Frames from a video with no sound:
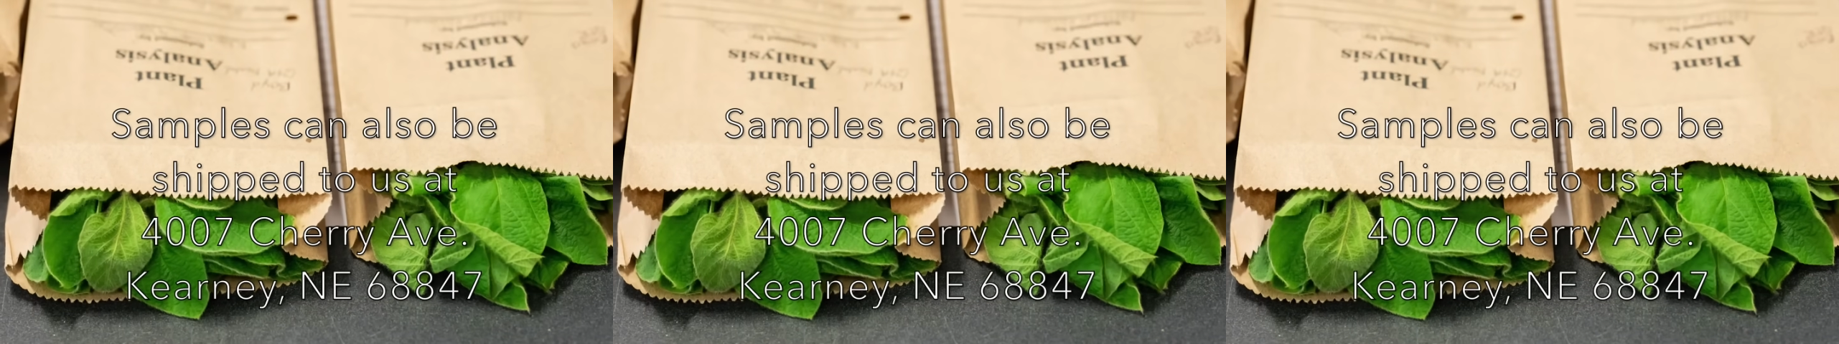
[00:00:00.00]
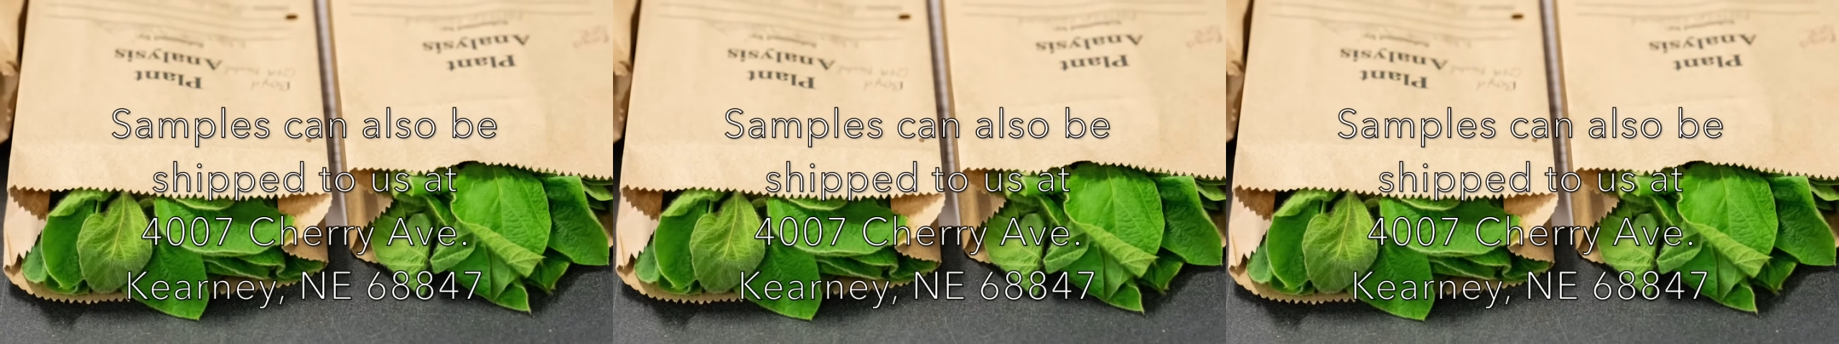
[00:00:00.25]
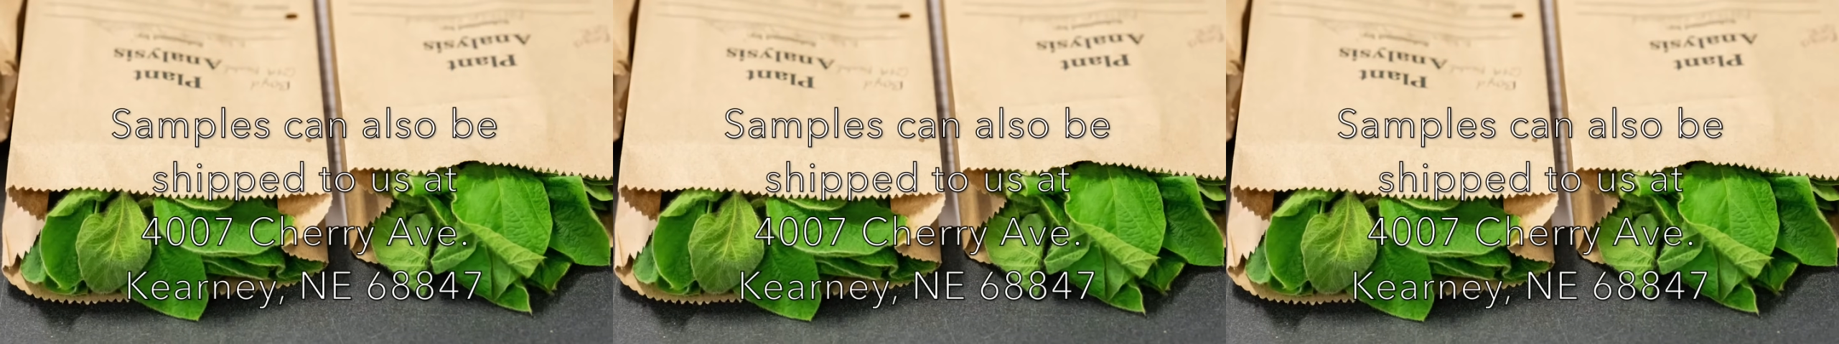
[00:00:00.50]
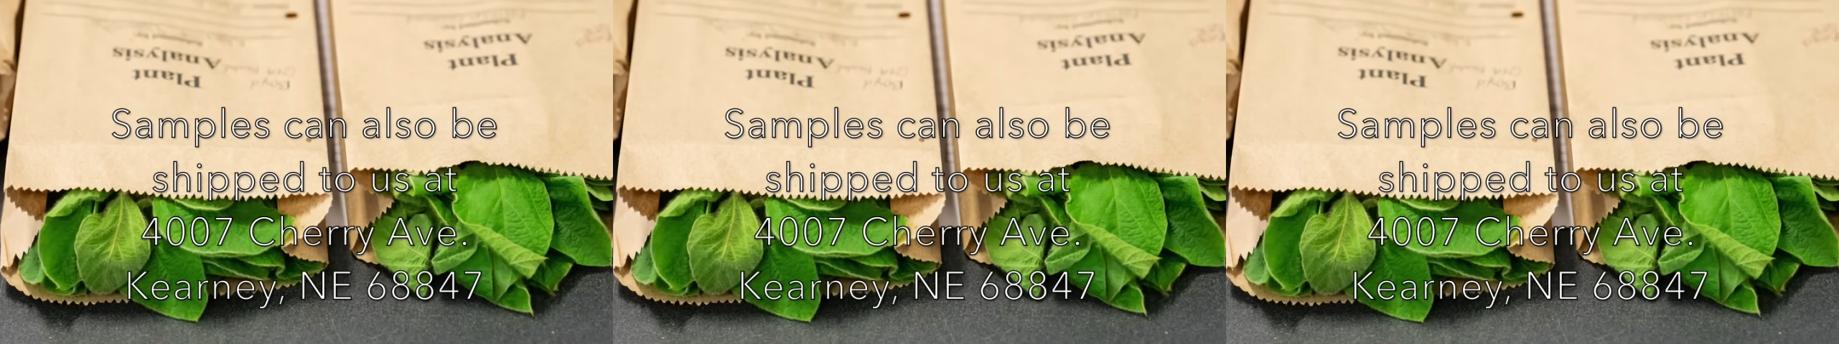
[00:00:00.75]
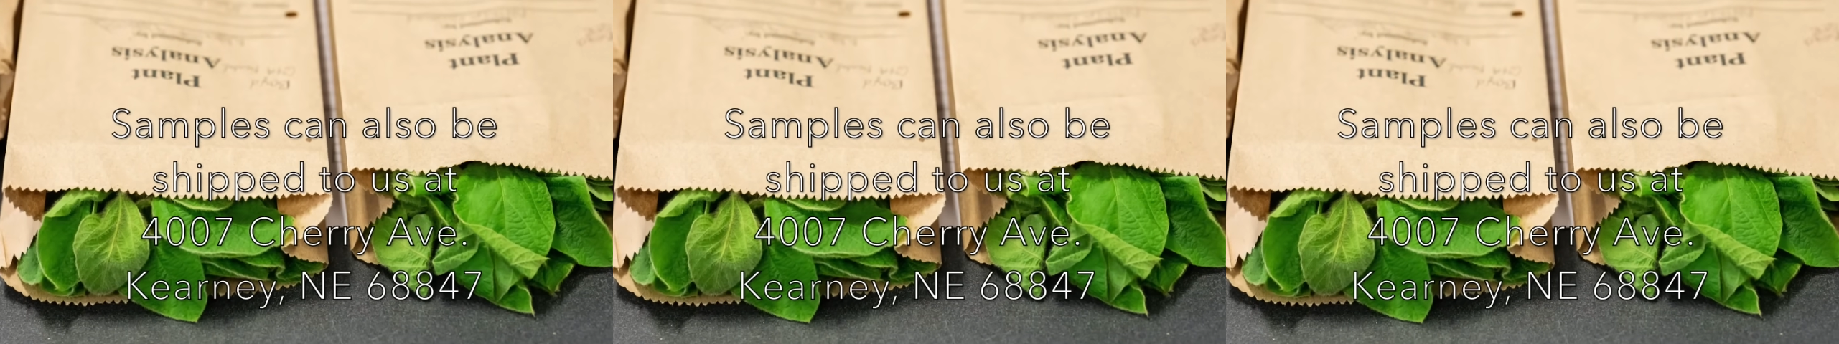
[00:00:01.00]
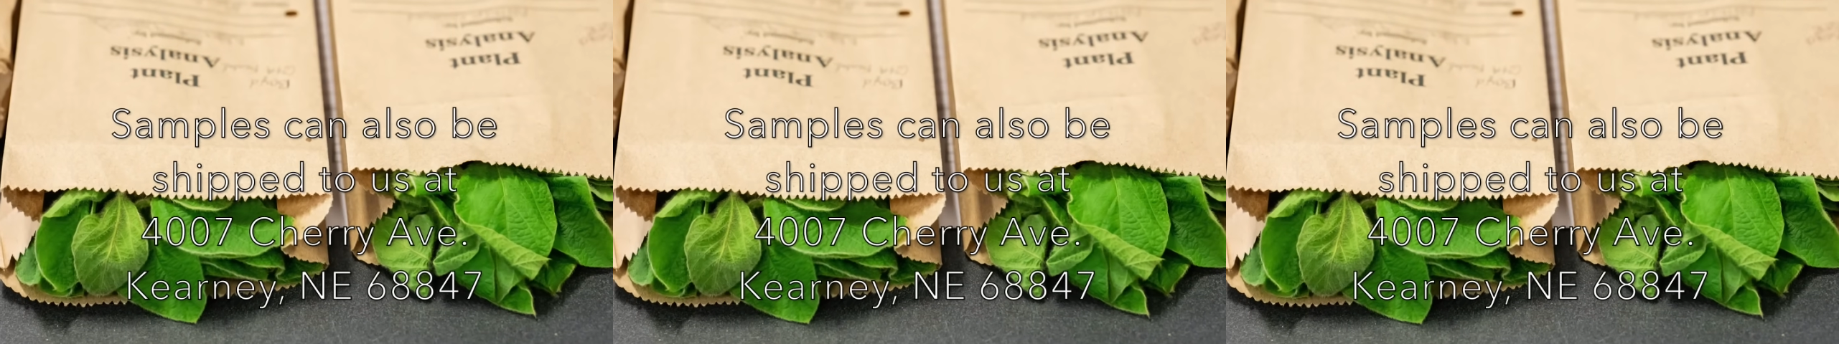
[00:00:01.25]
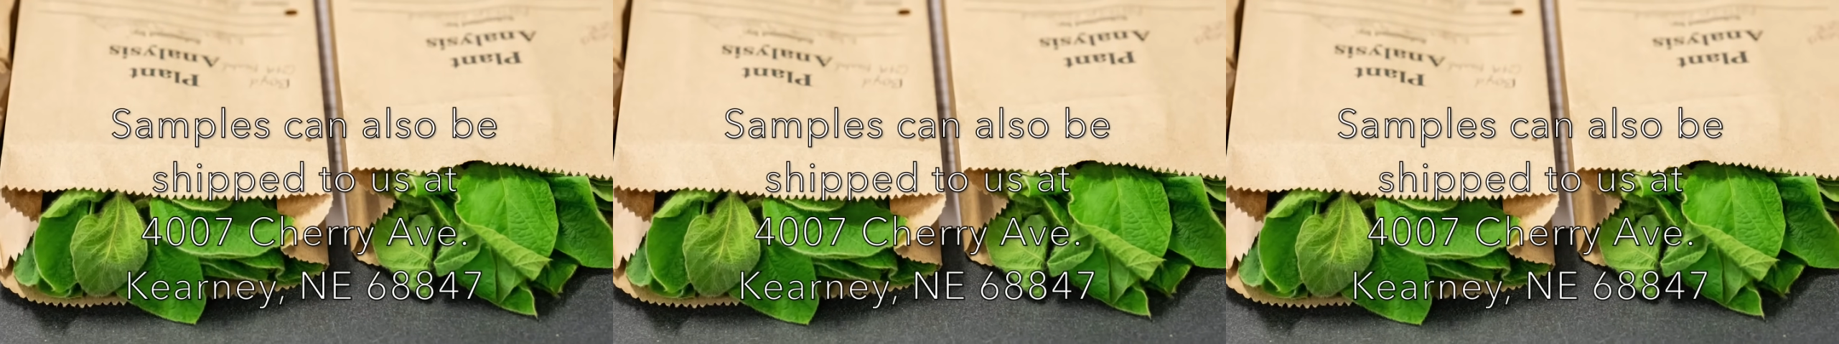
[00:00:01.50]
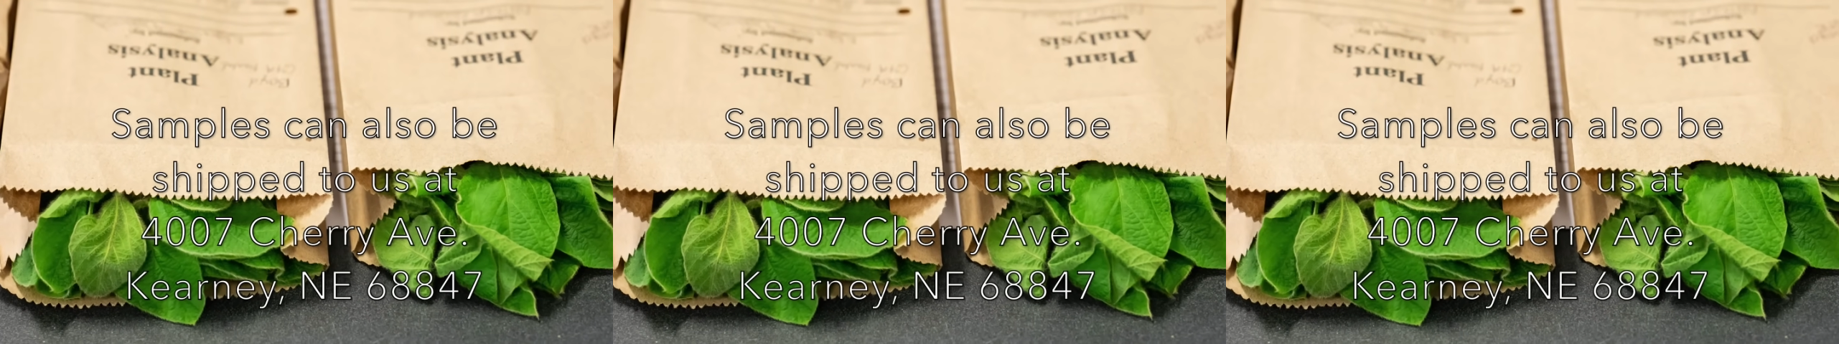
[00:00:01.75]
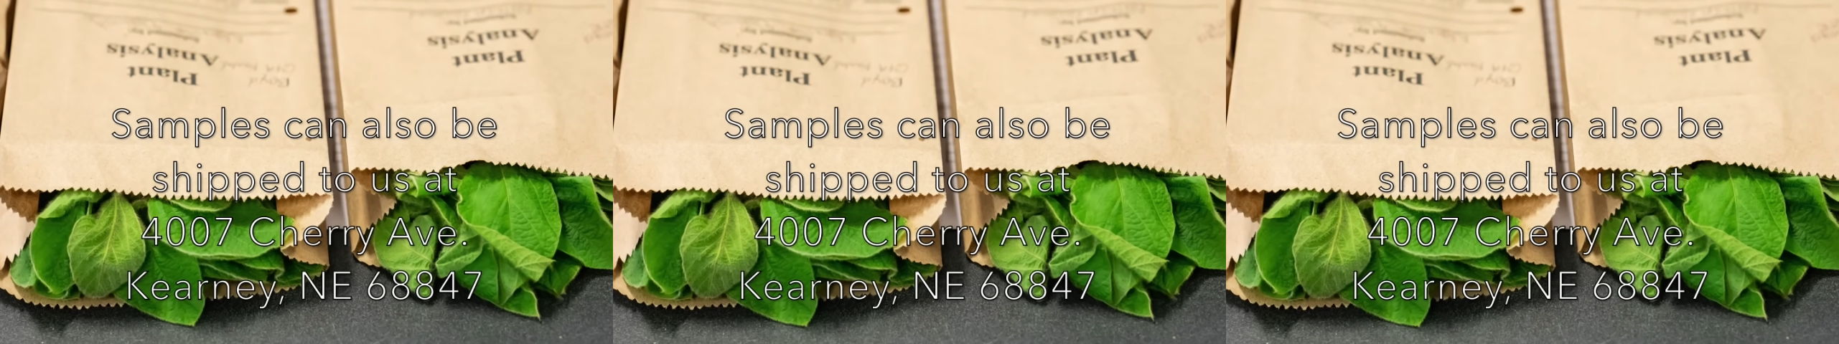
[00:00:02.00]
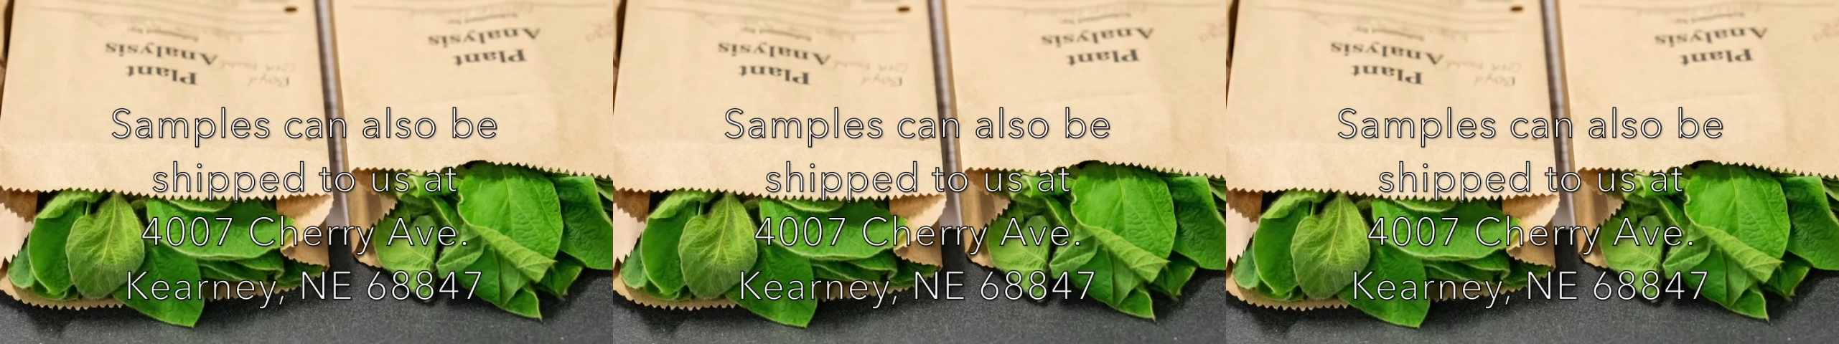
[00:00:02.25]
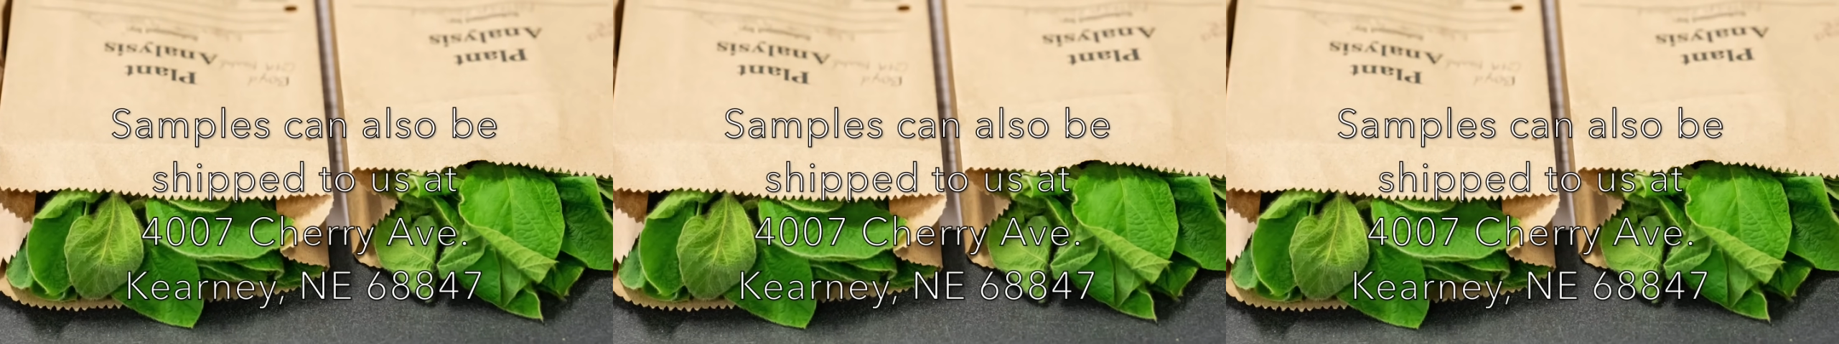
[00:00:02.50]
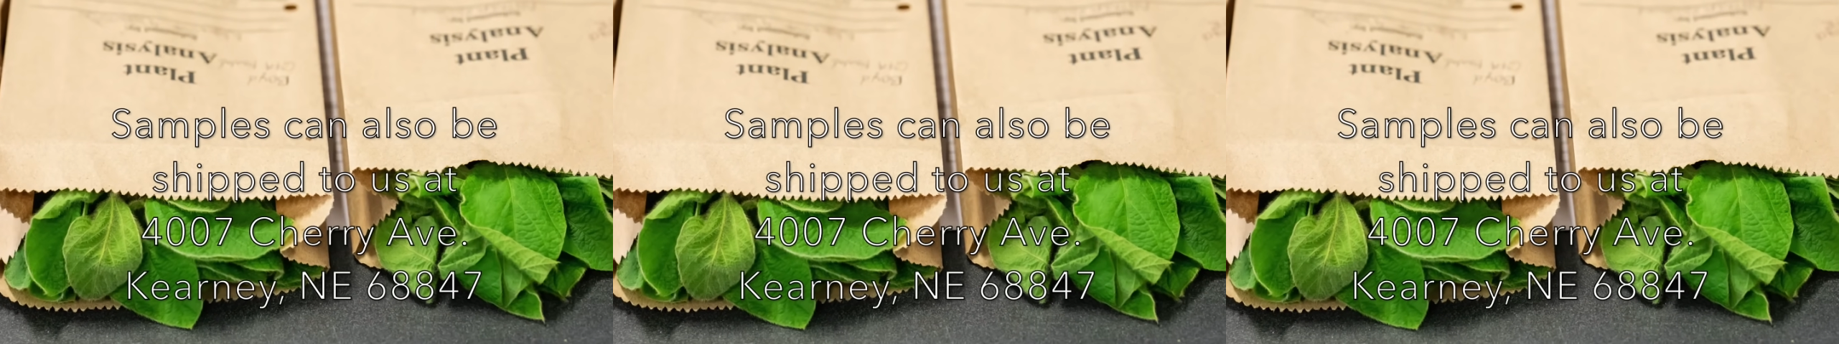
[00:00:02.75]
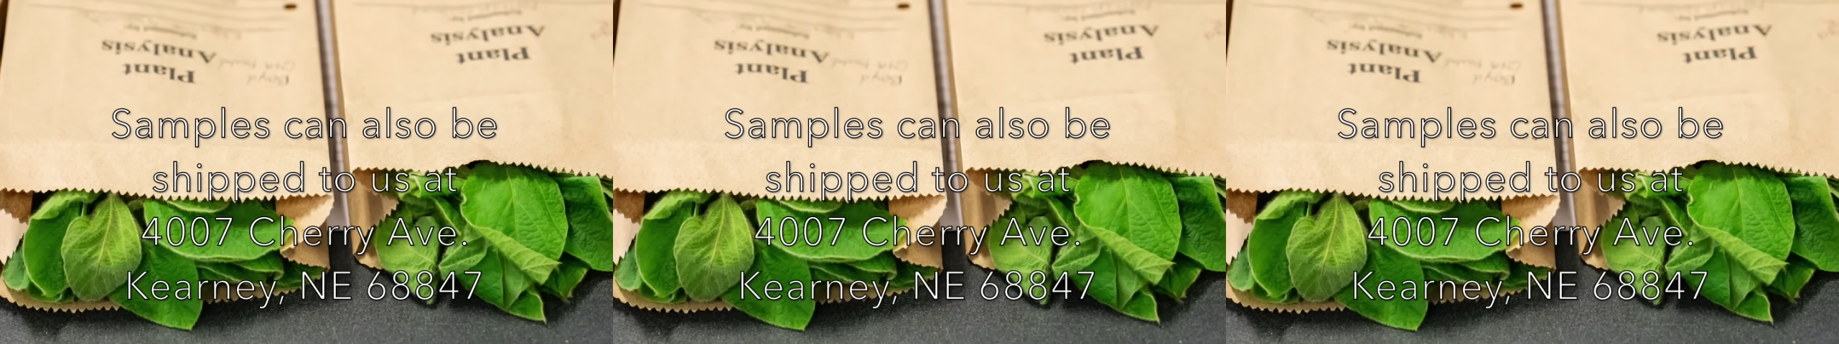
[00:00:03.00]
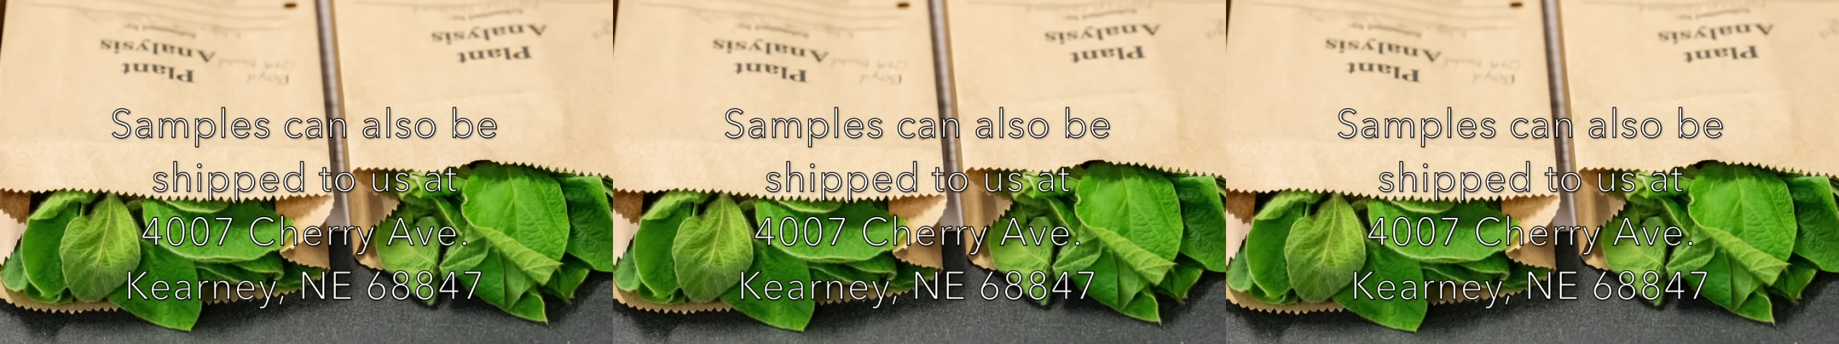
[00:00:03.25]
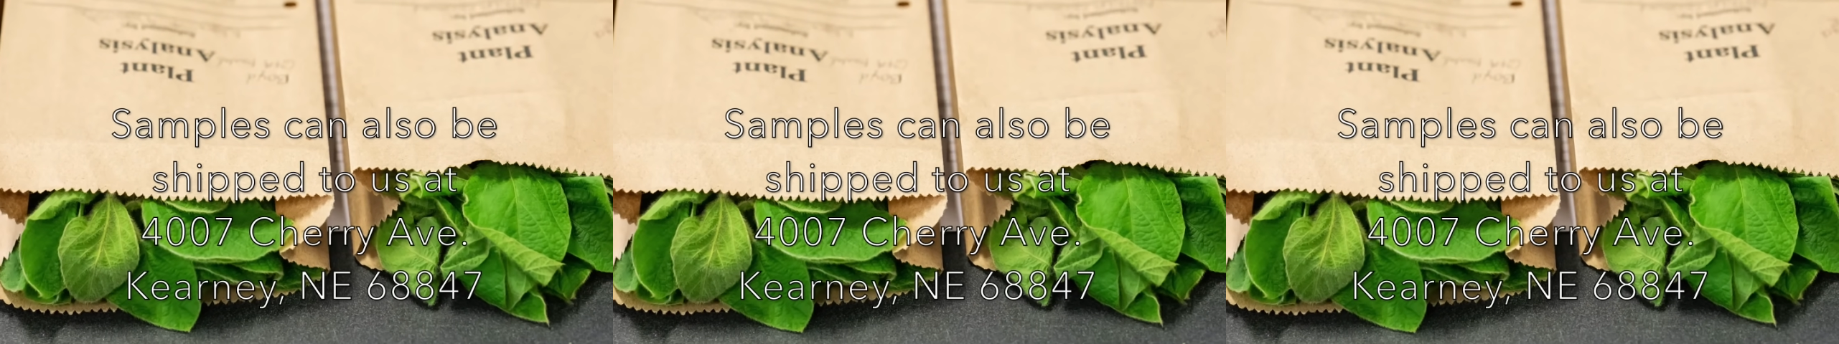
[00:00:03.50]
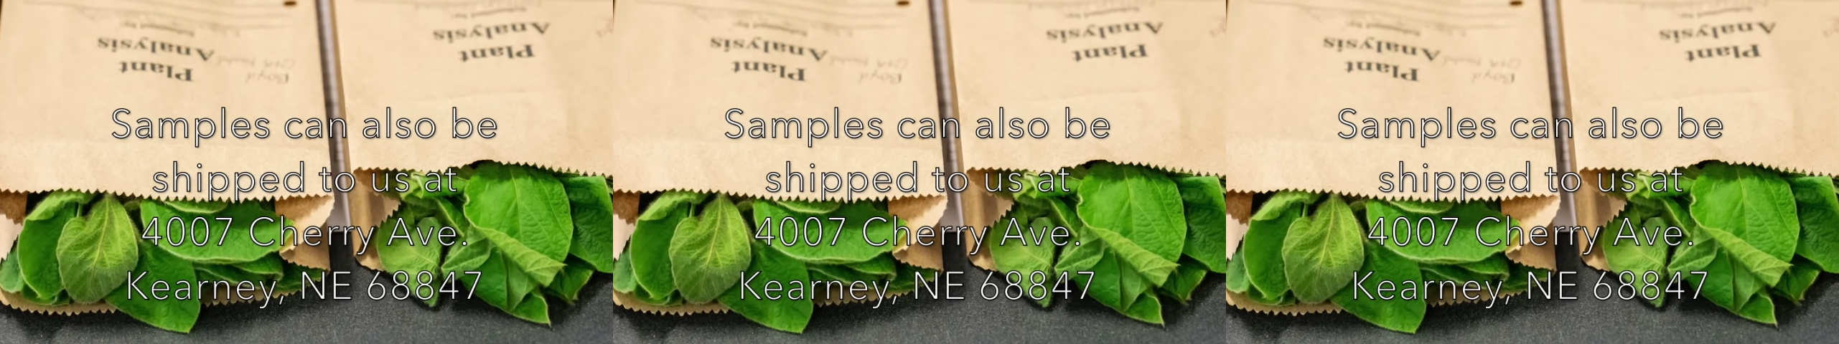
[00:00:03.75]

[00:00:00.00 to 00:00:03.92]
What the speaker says: [unreadable: no face in view]